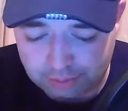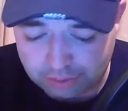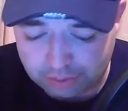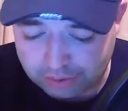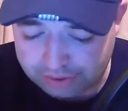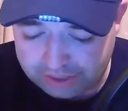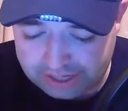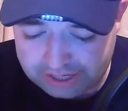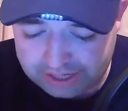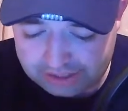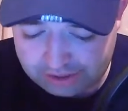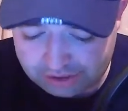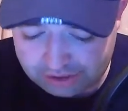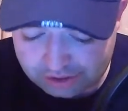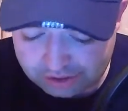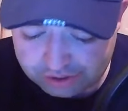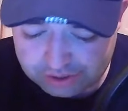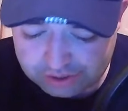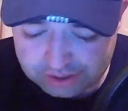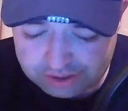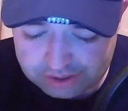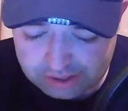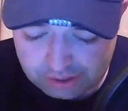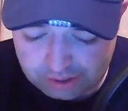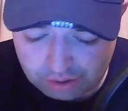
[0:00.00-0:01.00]
But it
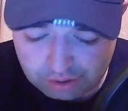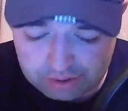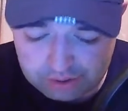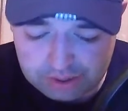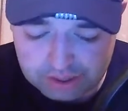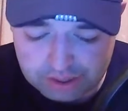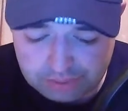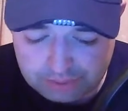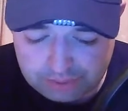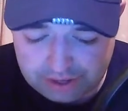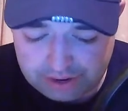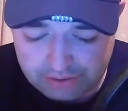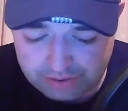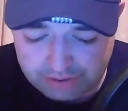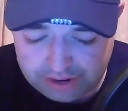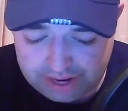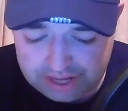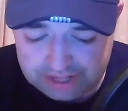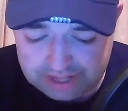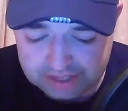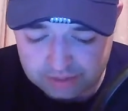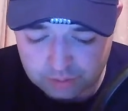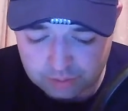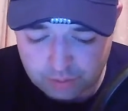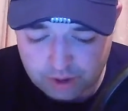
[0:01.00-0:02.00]
just looks to be a
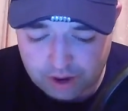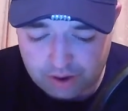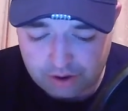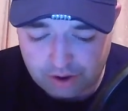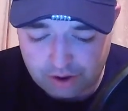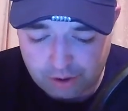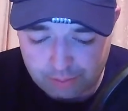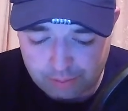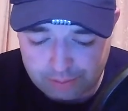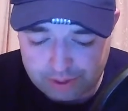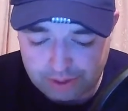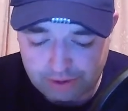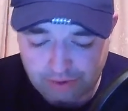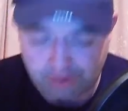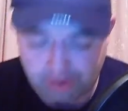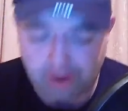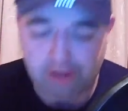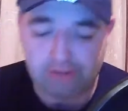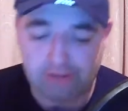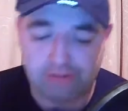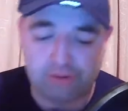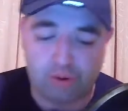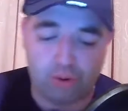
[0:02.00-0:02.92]
race where you're better off